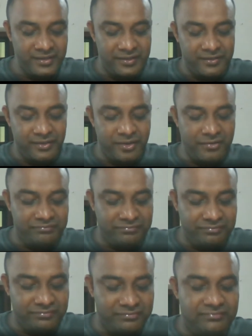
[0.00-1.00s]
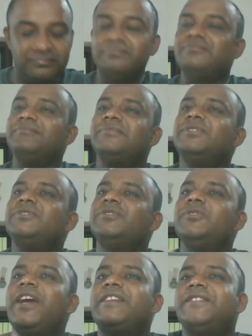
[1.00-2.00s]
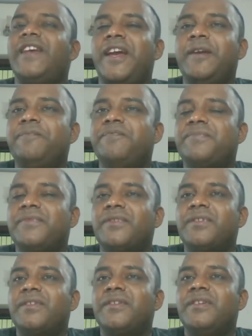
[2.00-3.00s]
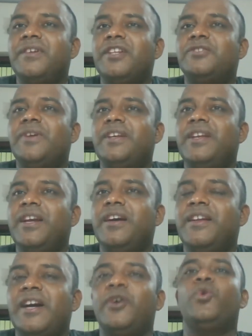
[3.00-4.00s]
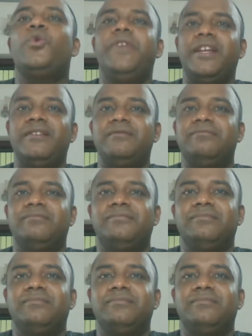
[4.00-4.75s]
So you can say it's a Nehruvian